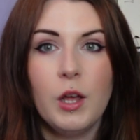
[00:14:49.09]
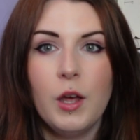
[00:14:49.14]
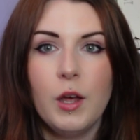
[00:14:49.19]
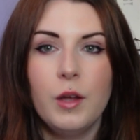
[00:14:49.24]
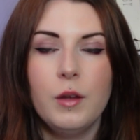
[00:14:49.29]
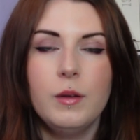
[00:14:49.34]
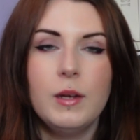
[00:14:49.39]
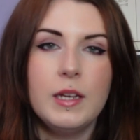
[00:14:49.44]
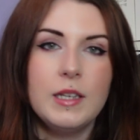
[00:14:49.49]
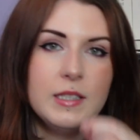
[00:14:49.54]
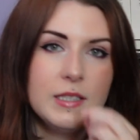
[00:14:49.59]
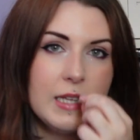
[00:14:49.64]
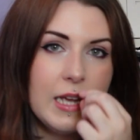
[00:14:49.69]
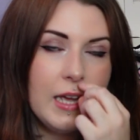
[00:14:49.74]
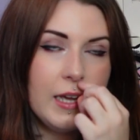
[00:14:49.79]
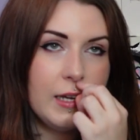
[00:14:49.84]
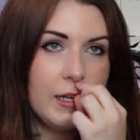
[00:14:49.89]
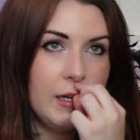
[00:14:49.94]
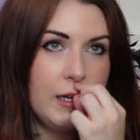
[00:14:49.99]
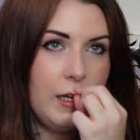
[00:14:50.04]

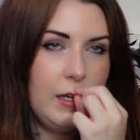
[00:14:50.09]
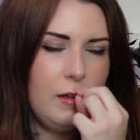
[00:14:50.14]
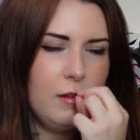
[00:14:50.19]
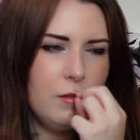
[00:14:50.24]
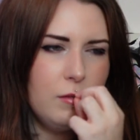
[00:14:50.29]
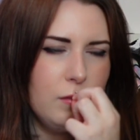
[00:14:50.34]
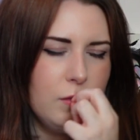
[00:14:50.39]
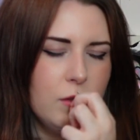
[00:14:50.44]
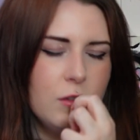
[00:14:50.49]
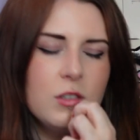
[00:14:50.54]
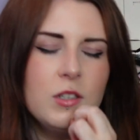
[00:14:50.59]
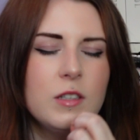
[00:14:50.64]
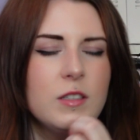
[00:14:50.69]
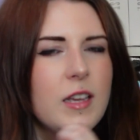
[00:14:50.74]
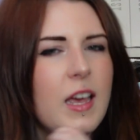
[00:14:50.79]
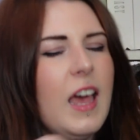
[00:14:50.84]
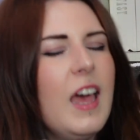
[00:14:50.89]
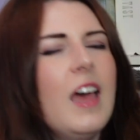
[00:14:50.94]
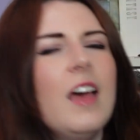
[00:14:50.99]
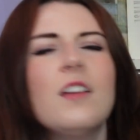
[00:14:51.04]
exactly... Oh gosh, there's a
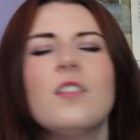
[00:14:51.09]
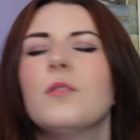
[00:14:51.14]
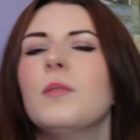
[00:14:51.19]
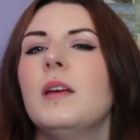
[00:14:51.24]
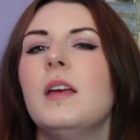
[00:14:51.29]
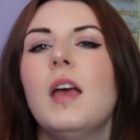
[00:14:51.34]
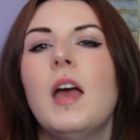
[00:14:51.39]
hair of me.